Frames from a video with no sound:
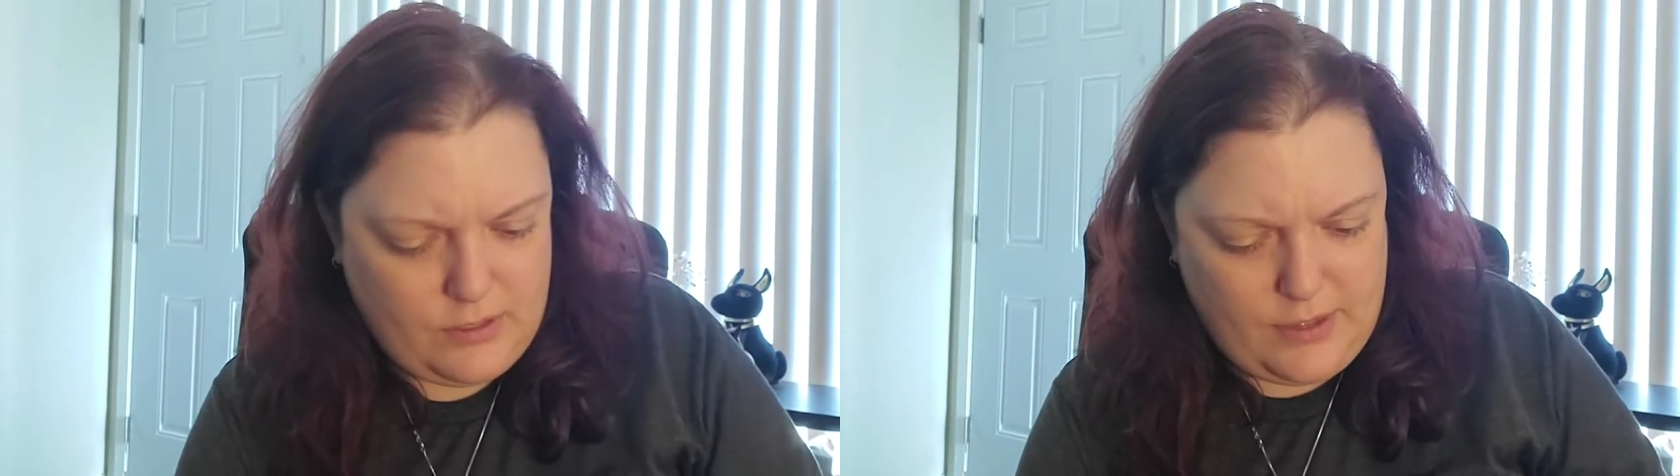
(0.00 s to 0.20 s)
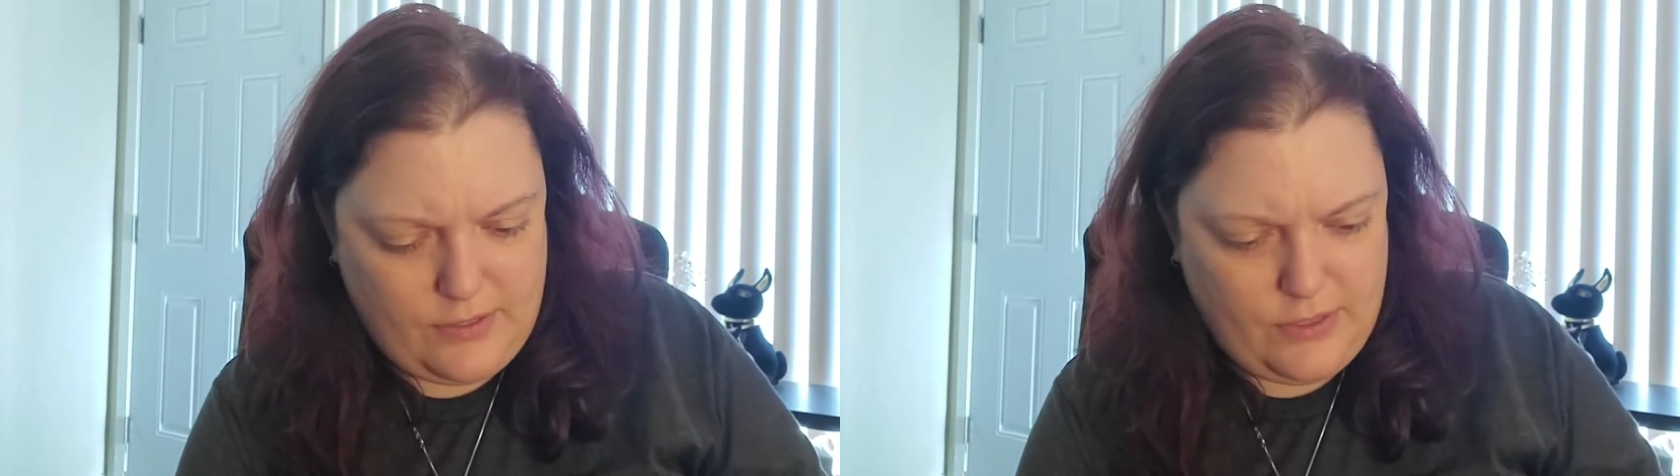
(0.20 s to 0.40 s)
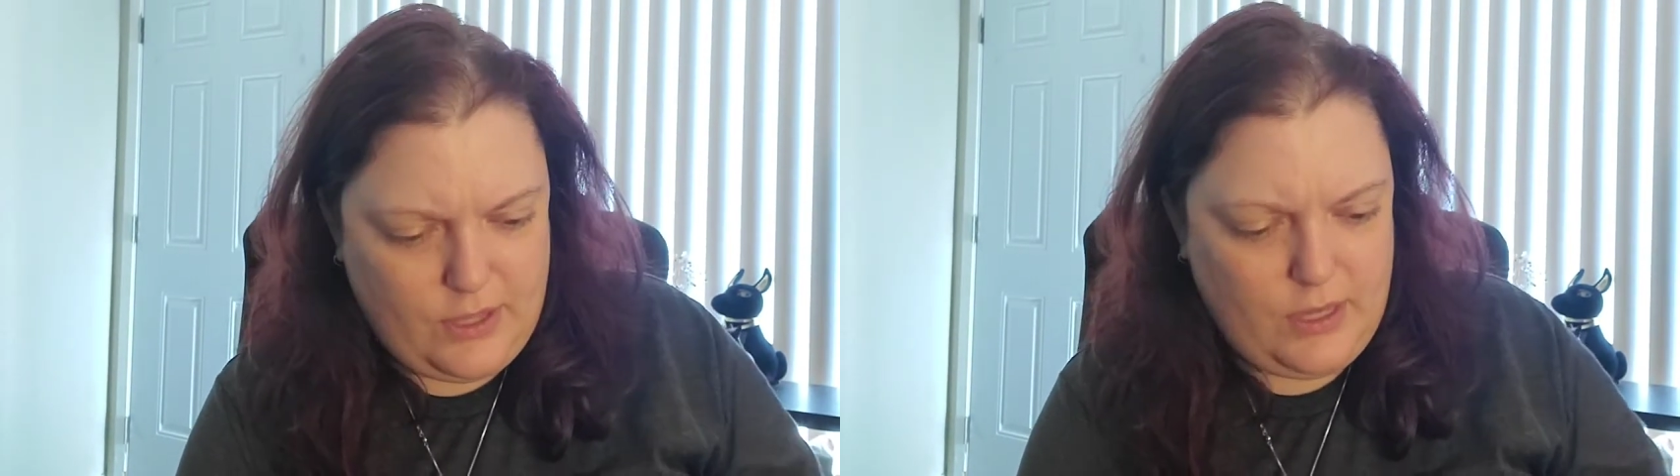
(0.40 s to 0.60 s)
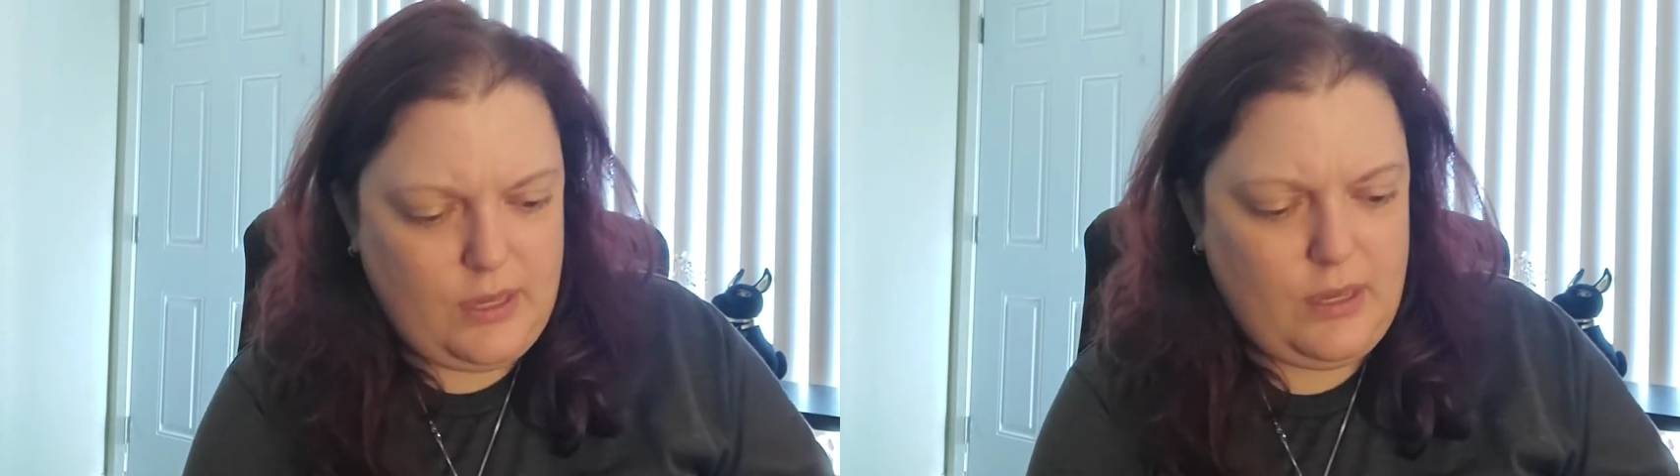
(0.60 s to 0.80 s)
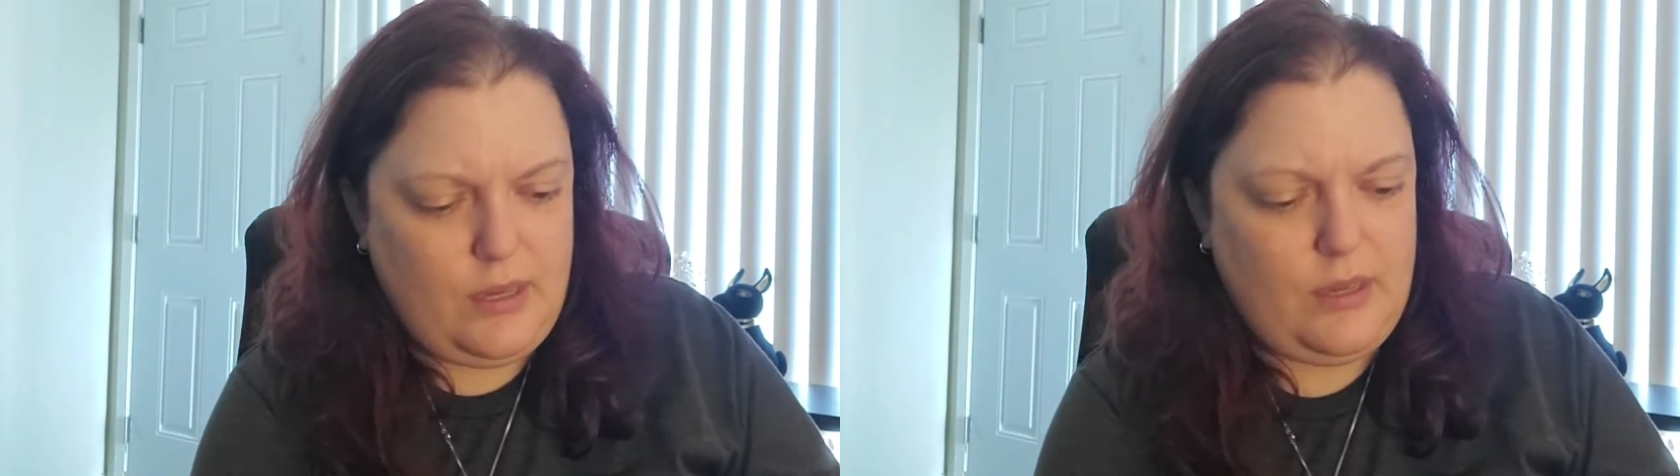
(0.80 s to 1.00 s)
Like
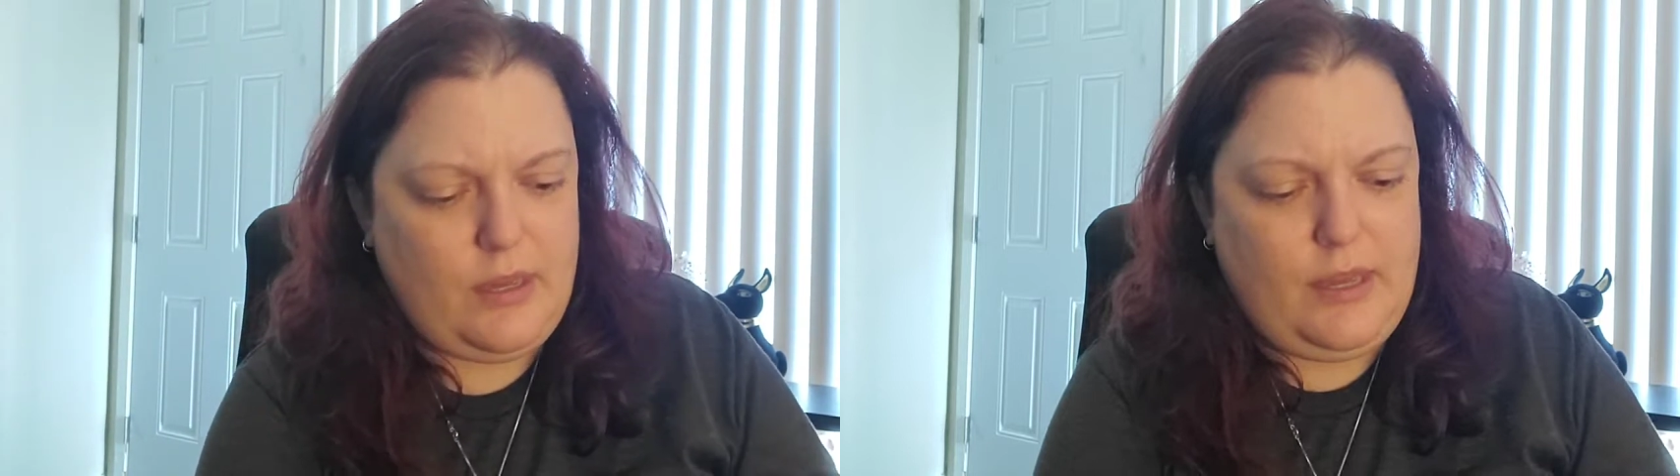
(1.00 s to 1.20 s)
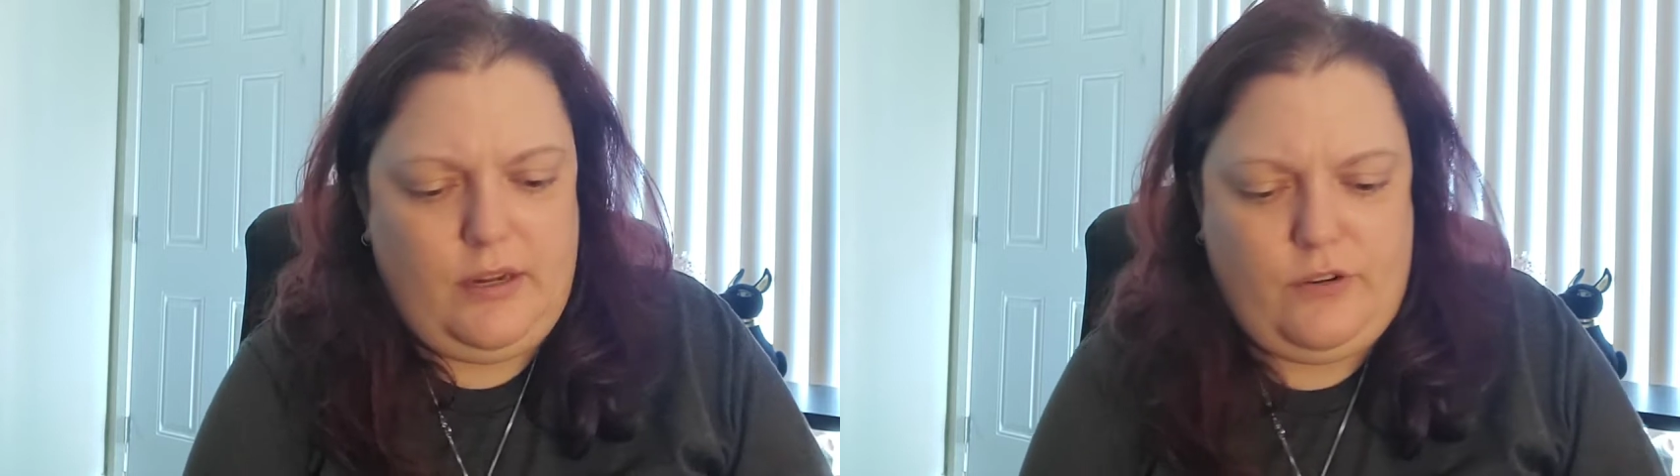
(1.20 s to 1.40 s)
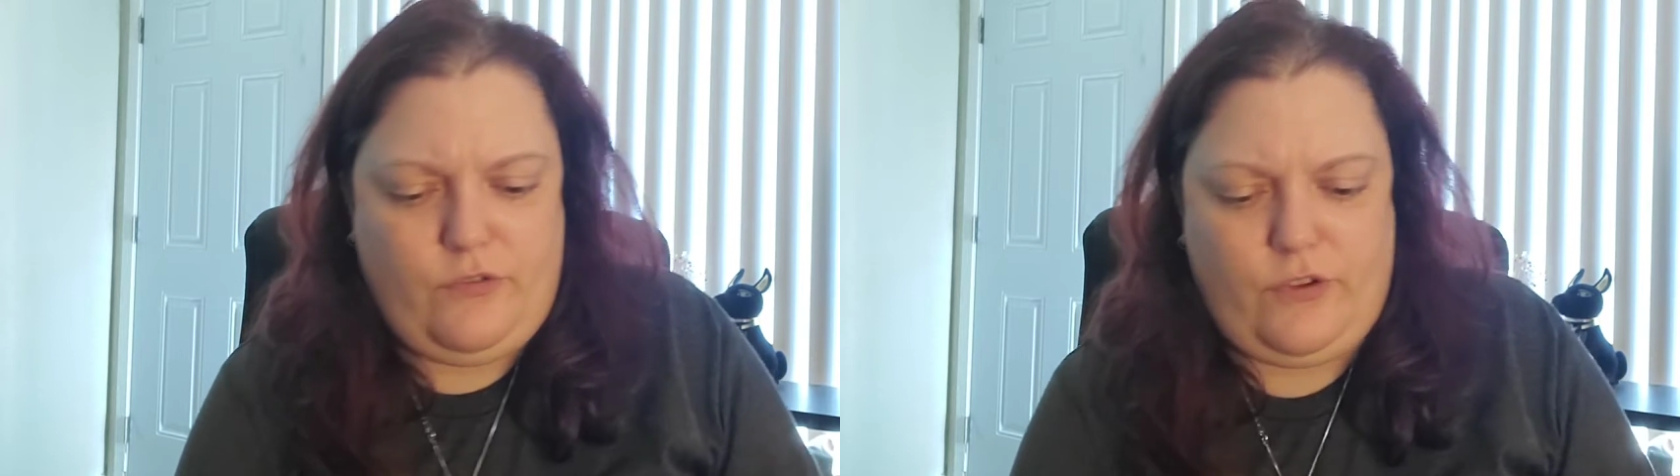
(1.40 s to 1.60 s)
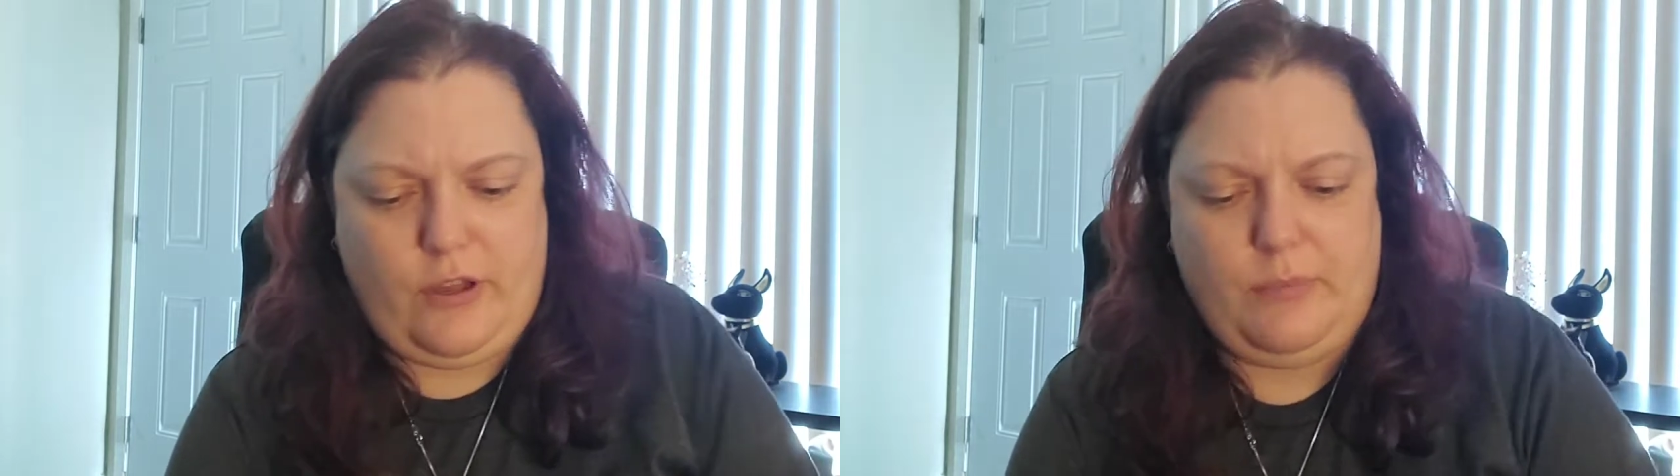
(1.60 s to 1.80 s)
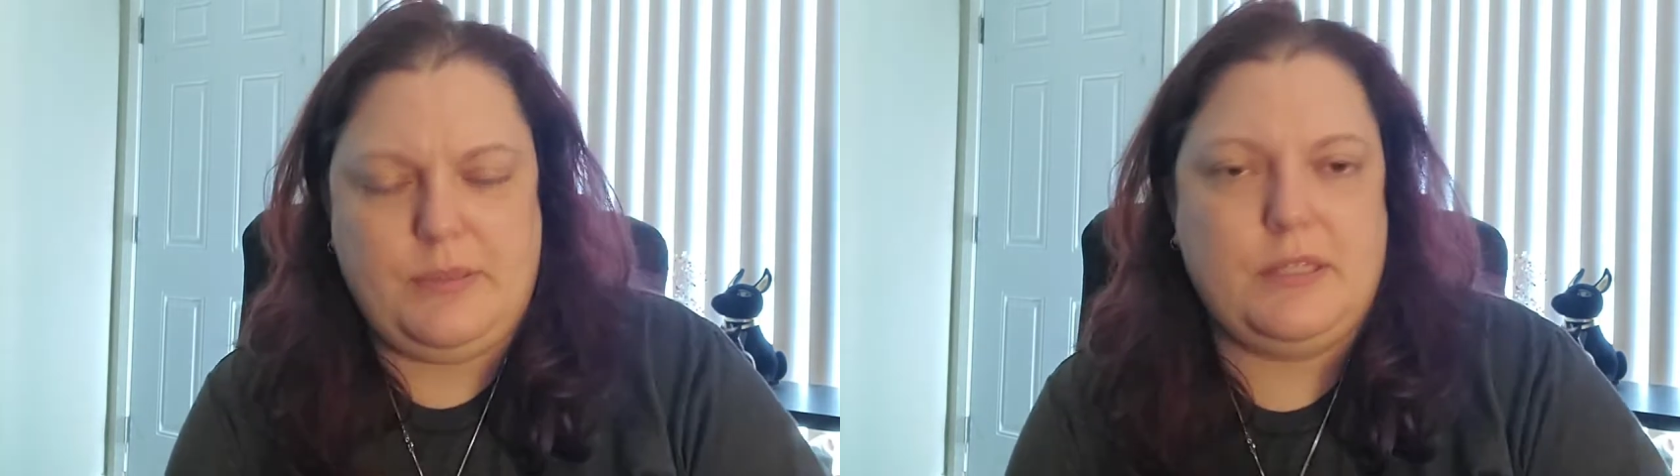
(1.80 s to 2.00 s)
the 8 of
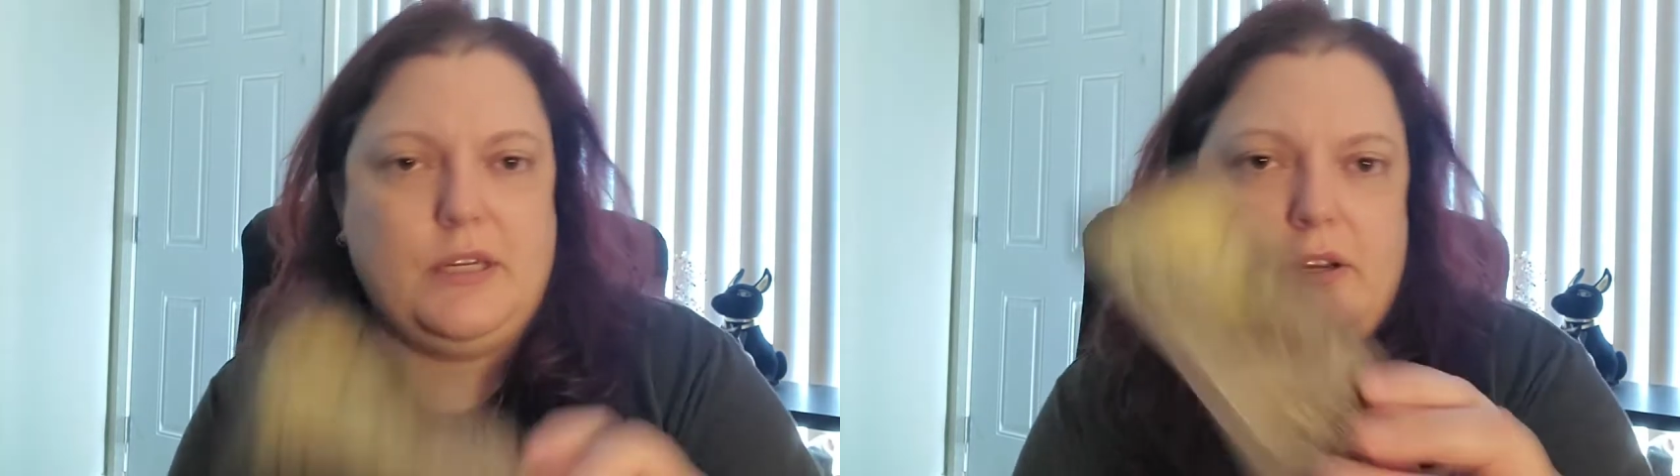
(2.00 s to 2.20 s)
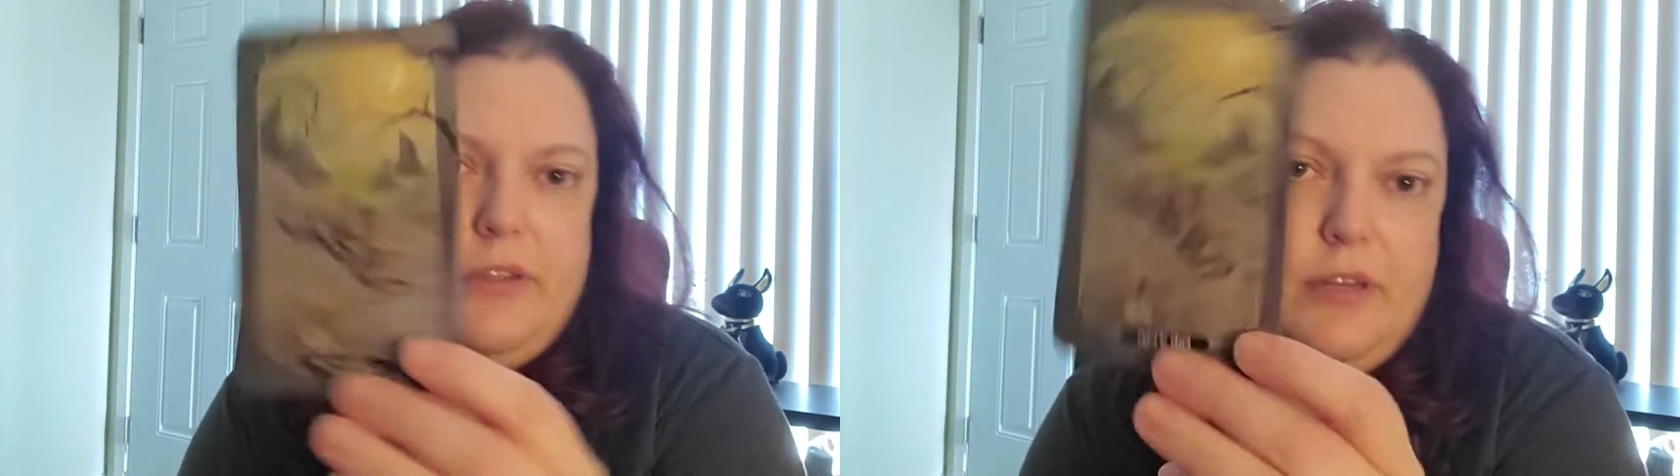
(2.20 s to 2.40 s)
Cups here,